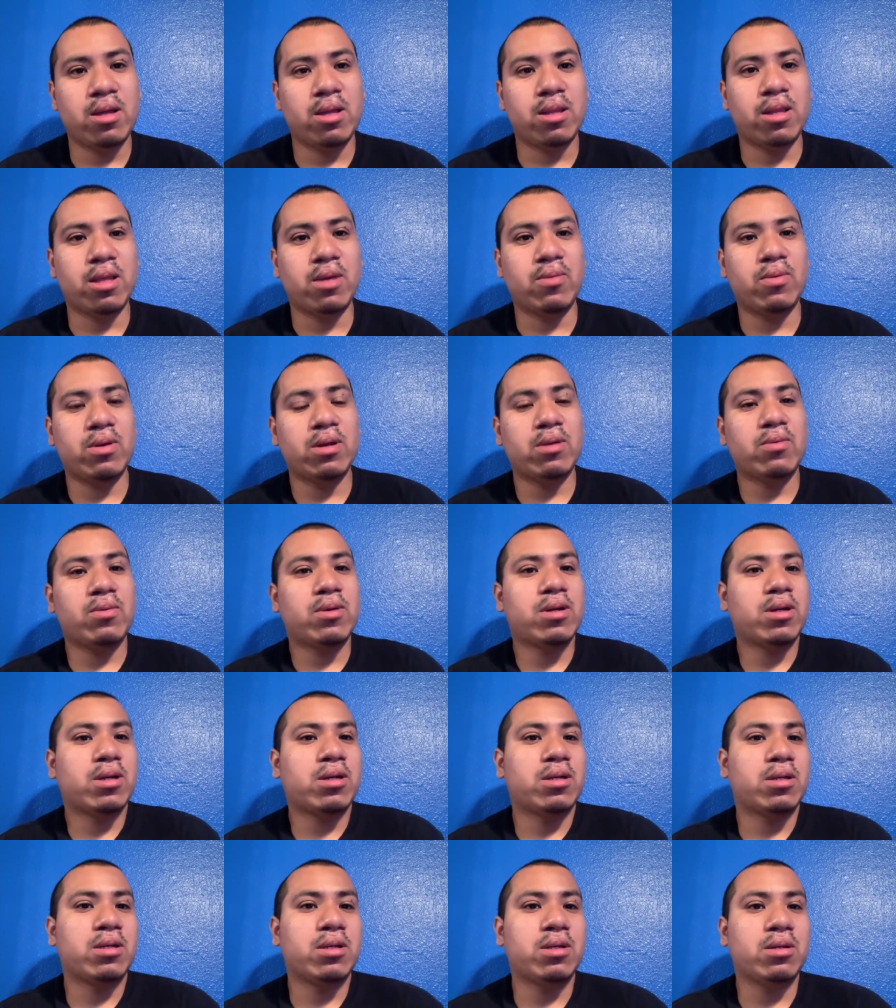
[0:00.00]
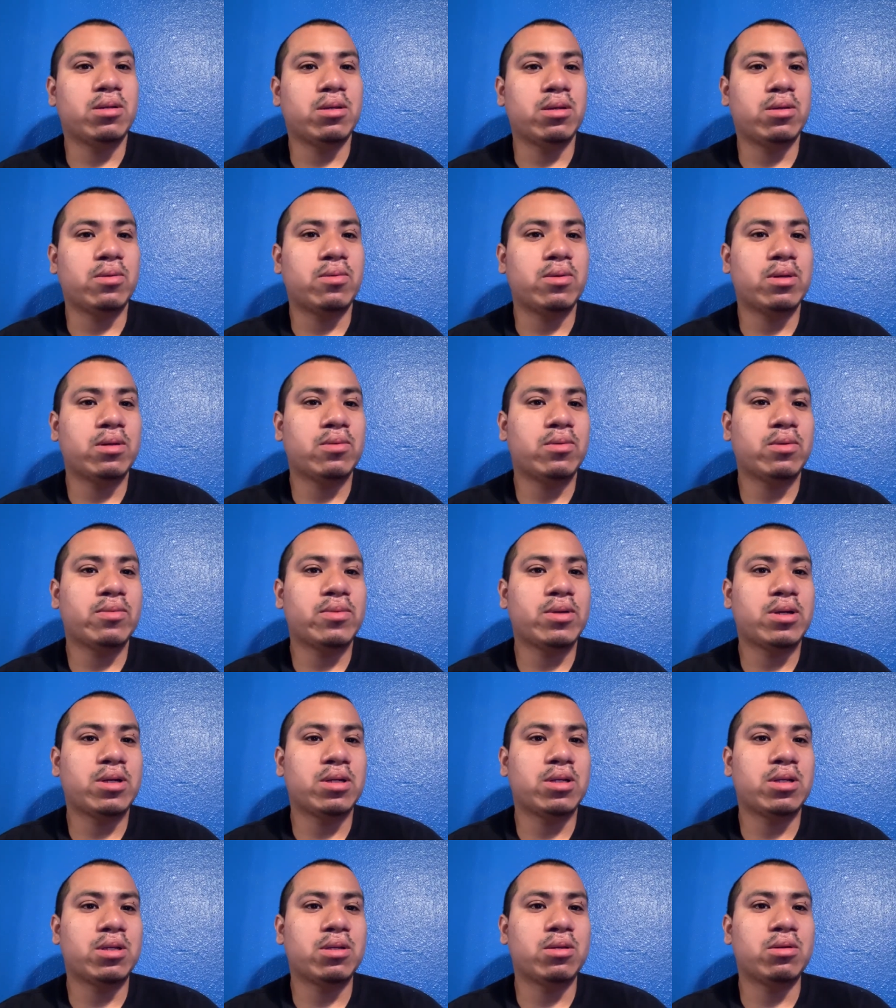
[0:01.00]
They would have wanted to continue. They would have wanted me to
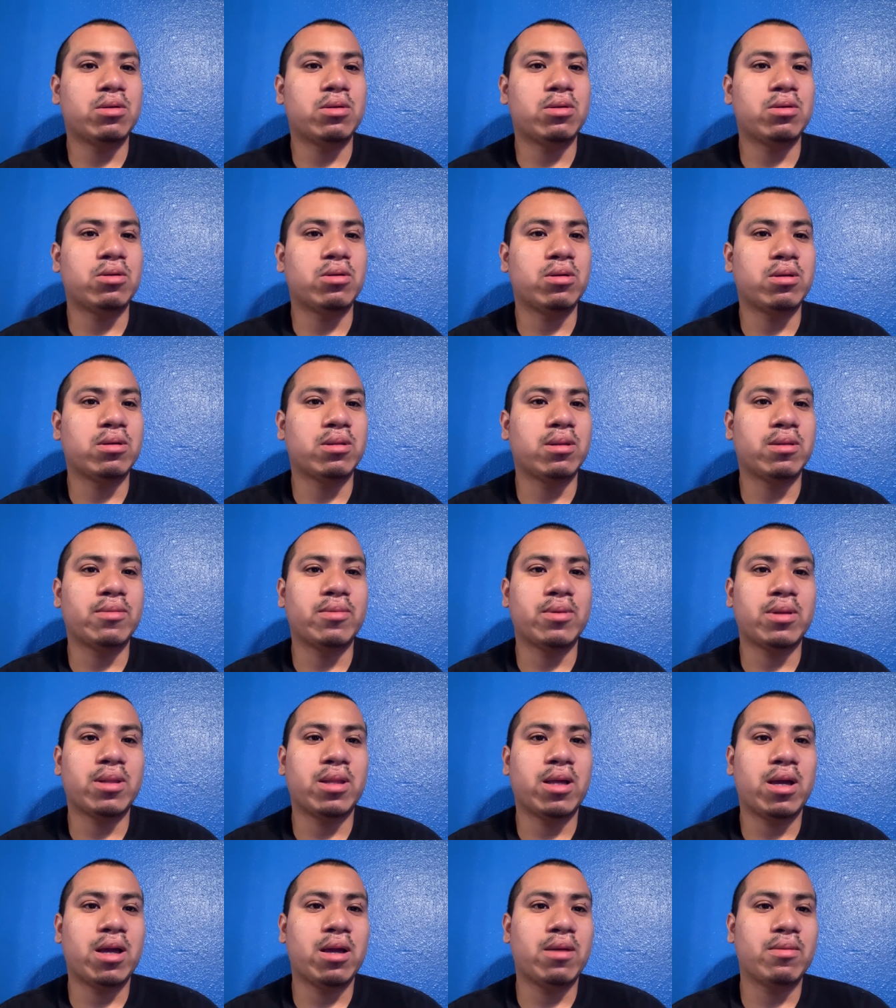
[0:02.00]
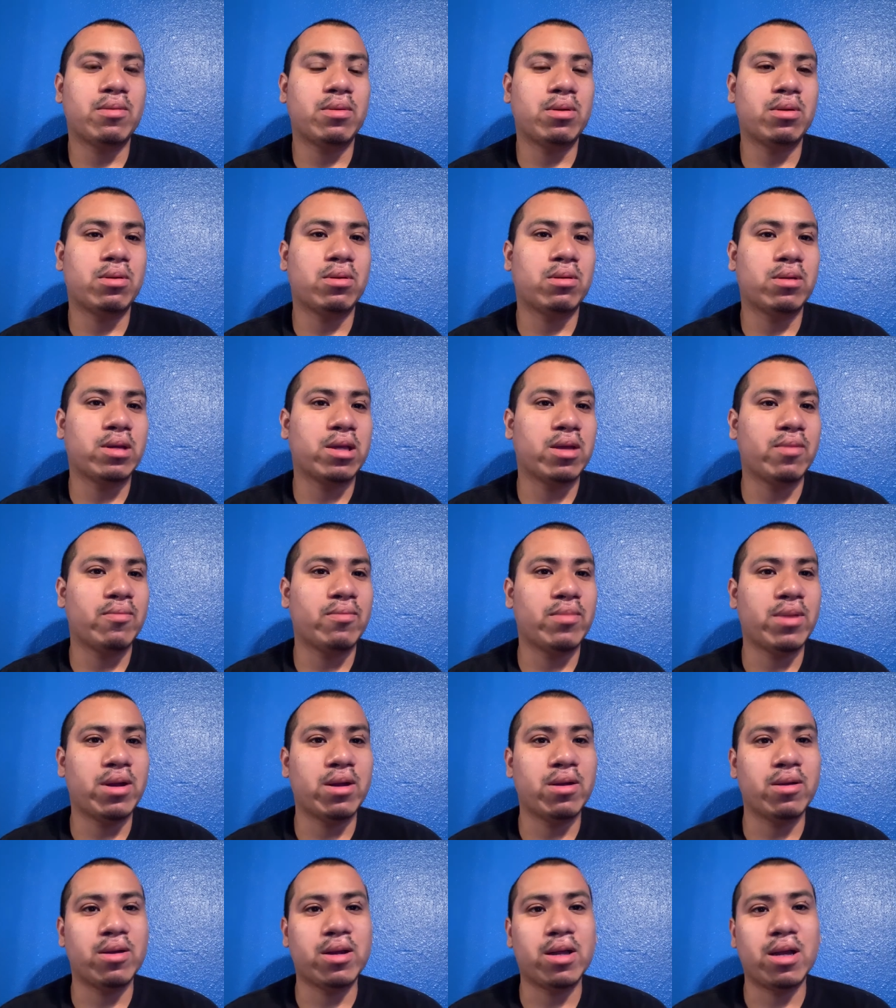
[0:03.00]
continue living a life. You know, get
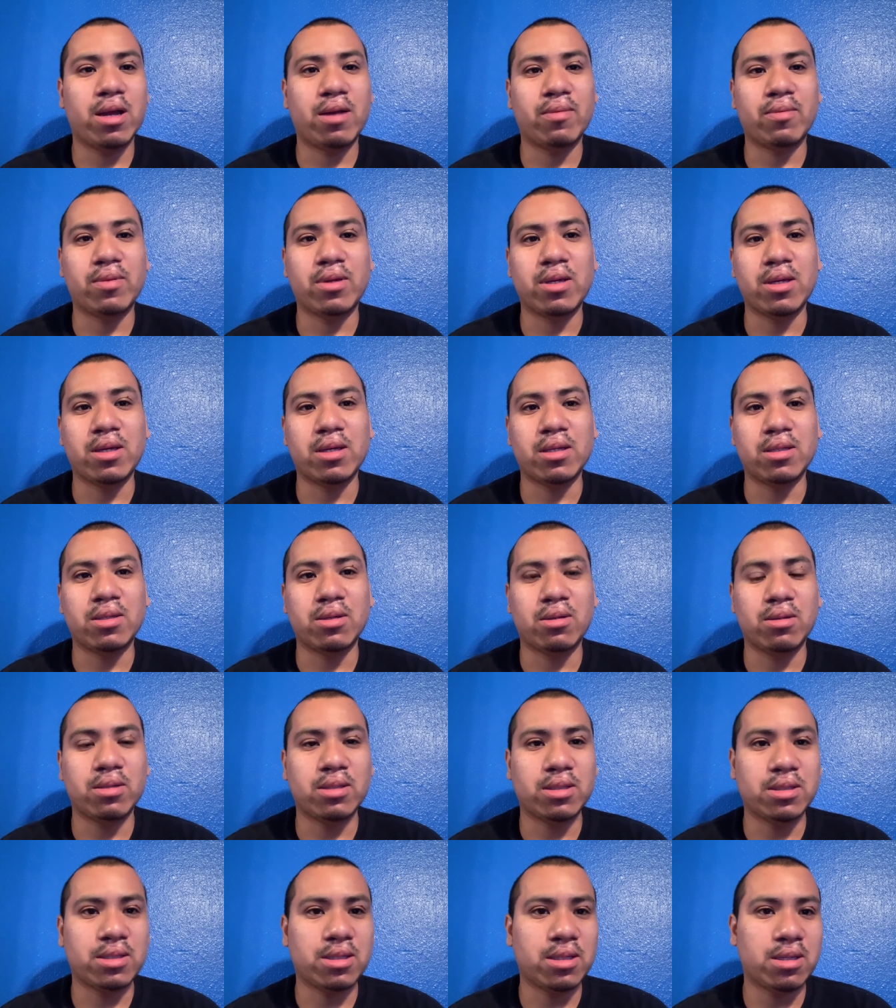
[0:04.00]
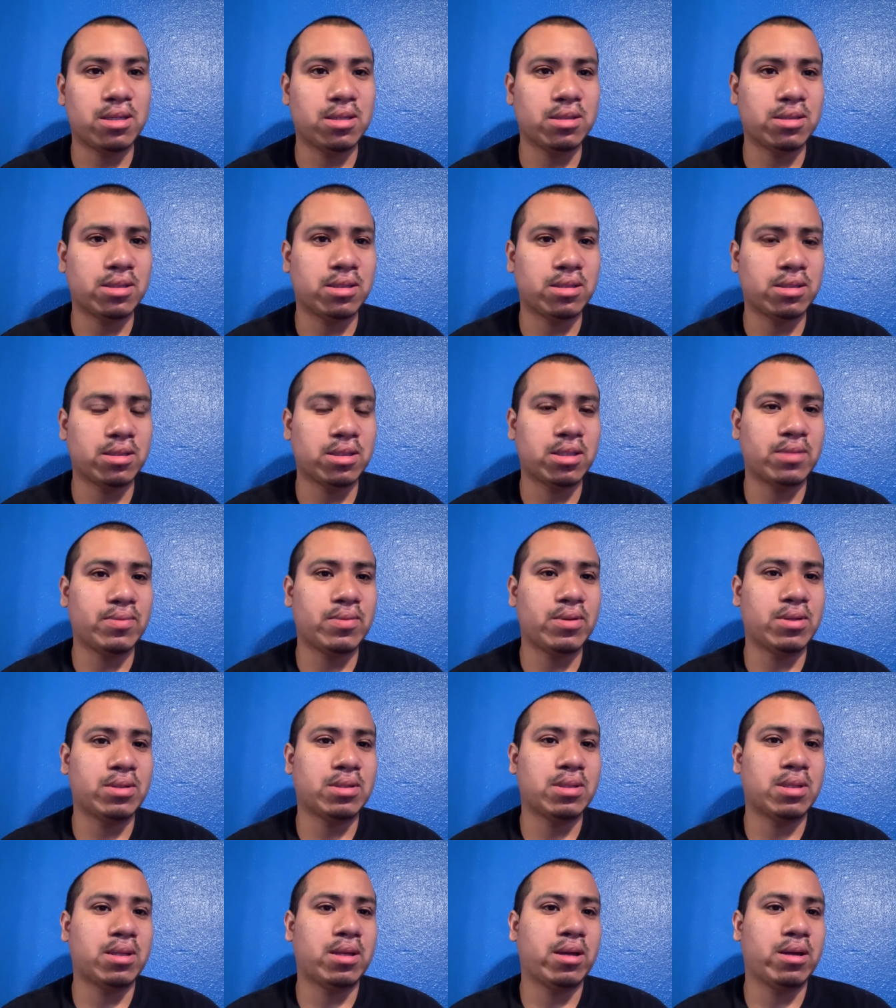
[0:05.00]
married, have kids, all these things, and
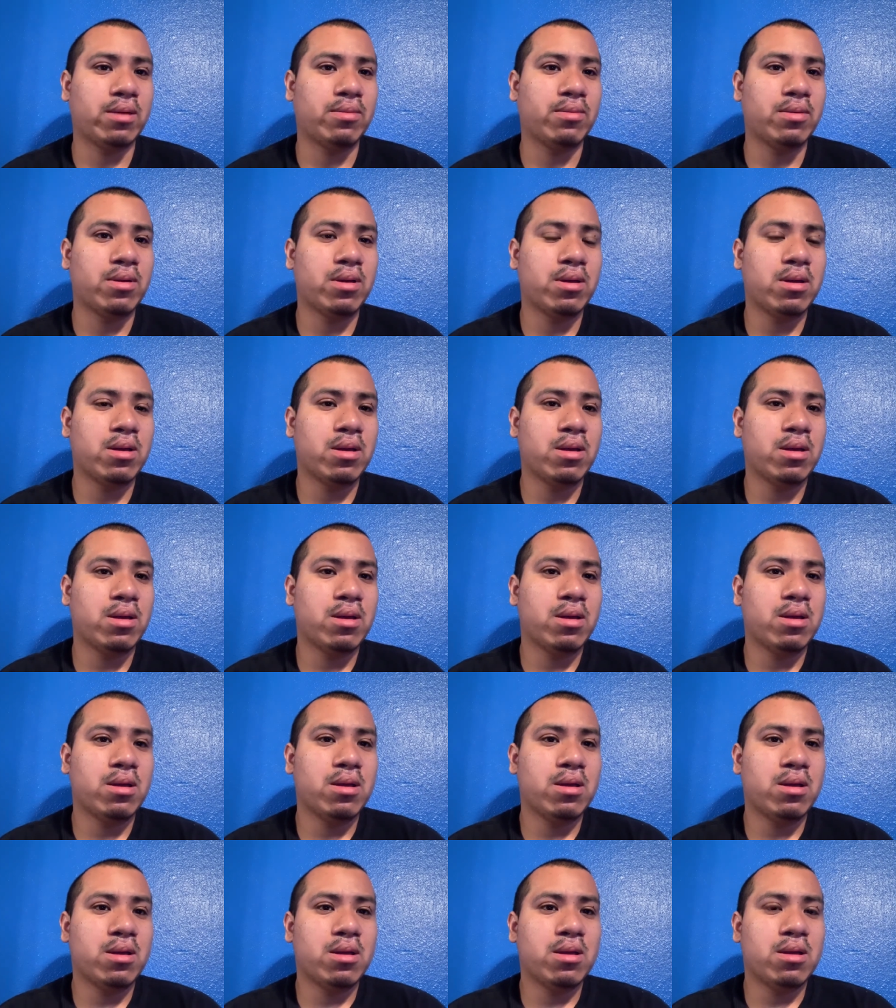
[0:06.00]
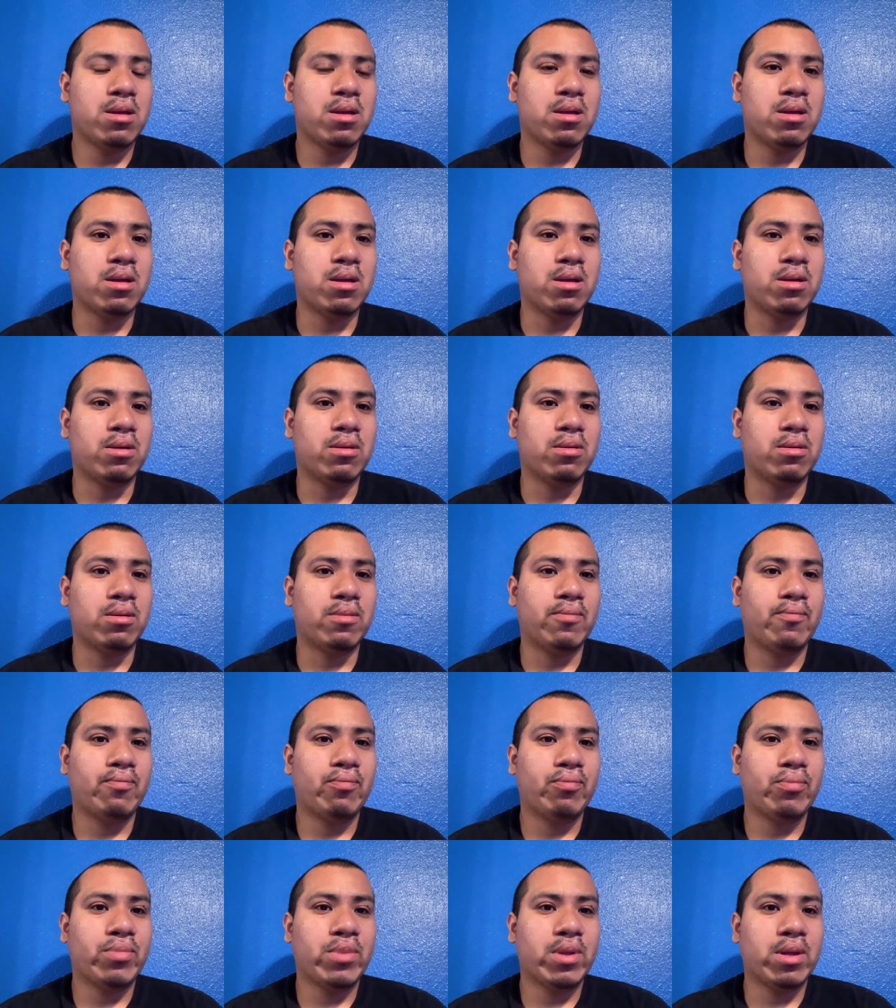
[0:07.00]
experience life. You know,
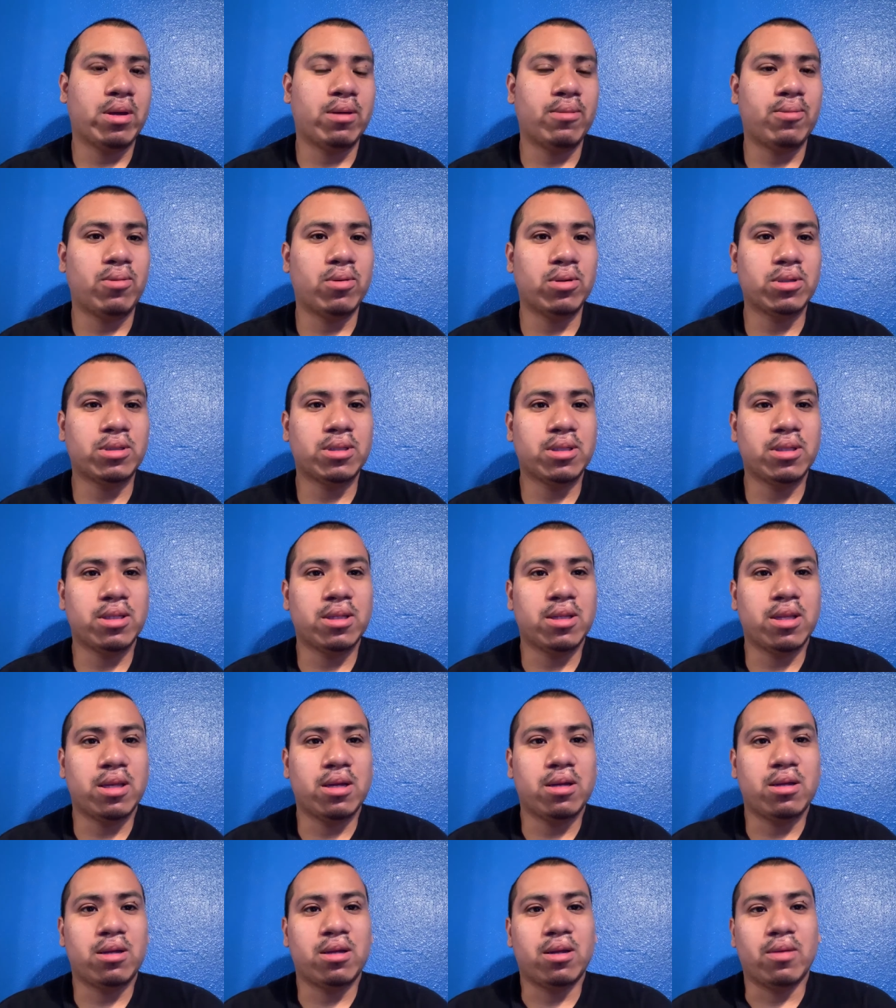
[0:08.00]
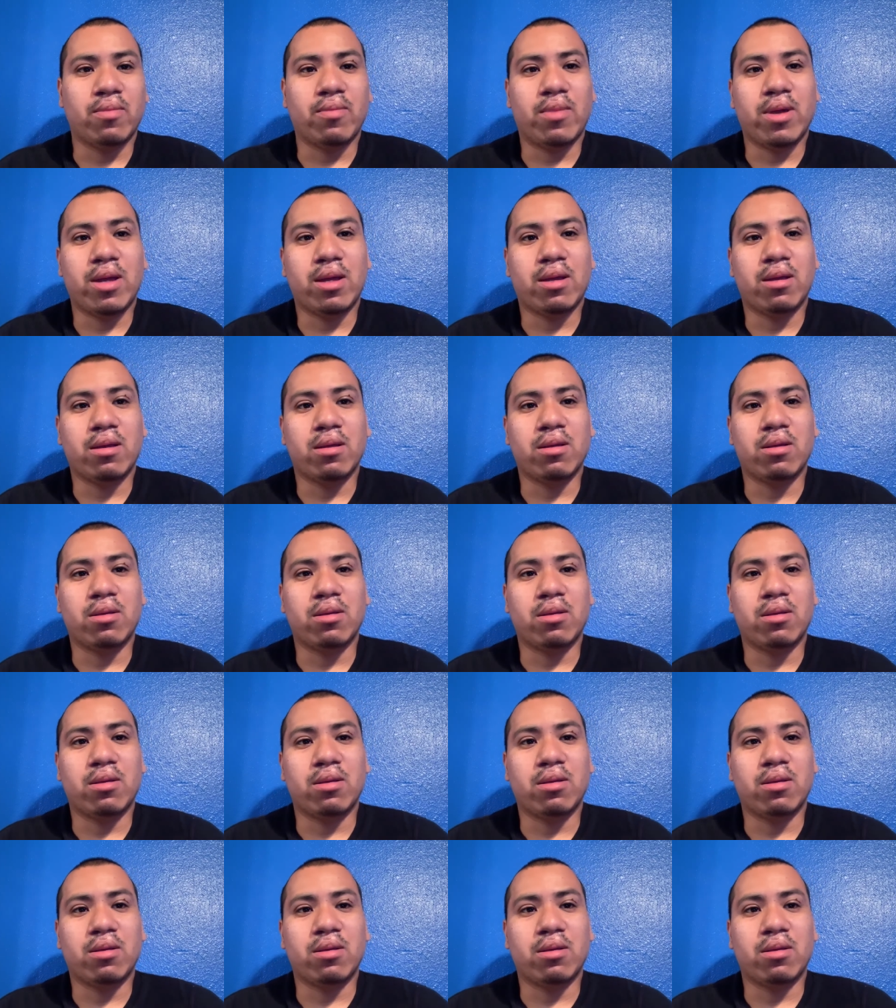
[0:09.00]
unfortunately, they couldn't make it.